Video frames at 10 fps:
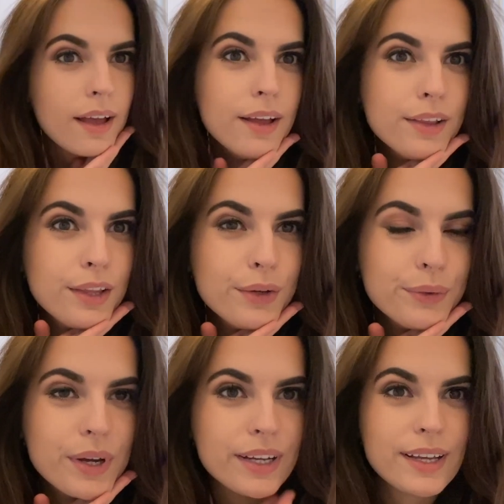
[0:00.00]

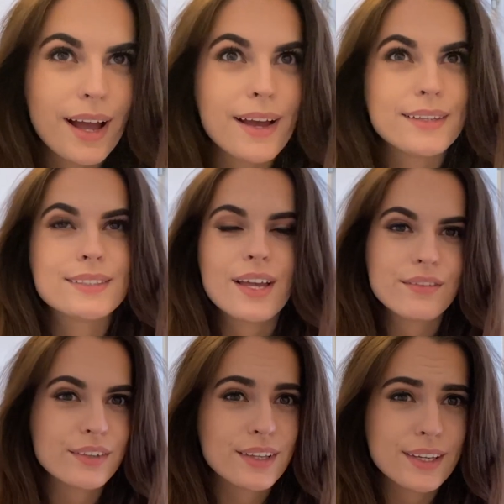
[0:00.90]
Hello guys, I
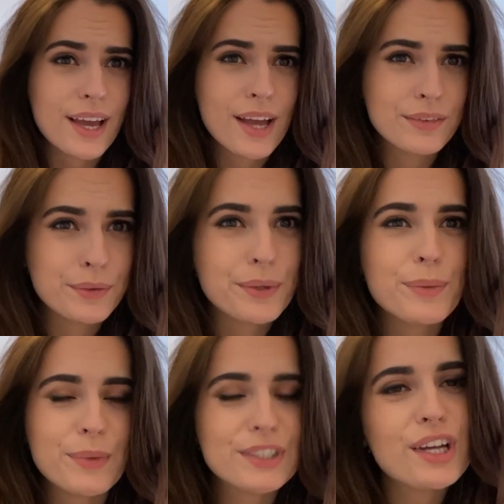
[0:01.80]
feel like I haven't really
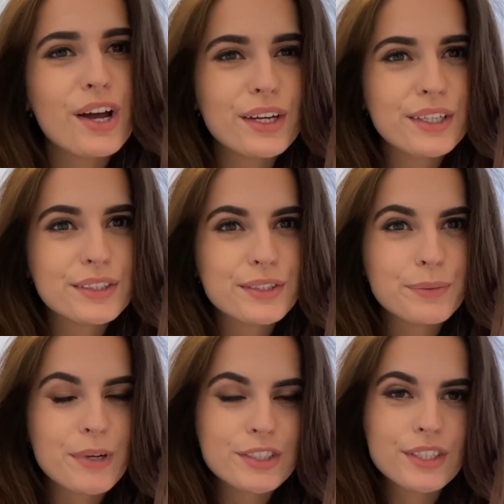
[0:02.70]
been talking too
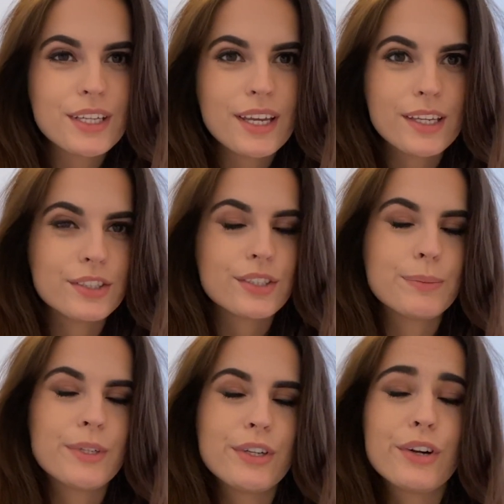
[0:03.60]
much today. It's just
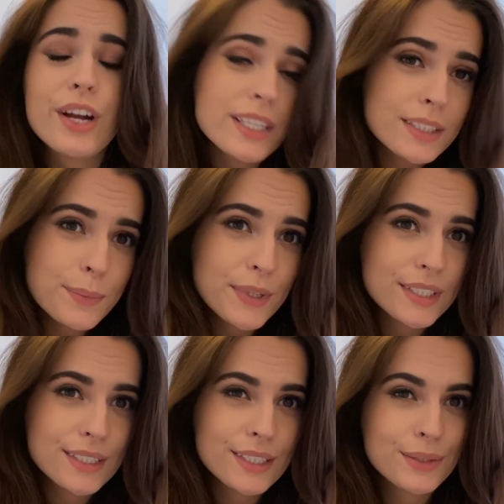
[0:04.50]
been crazy
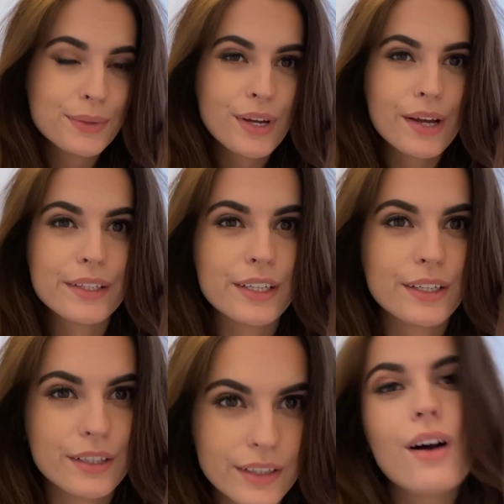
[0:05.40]
busy since we've gotten here.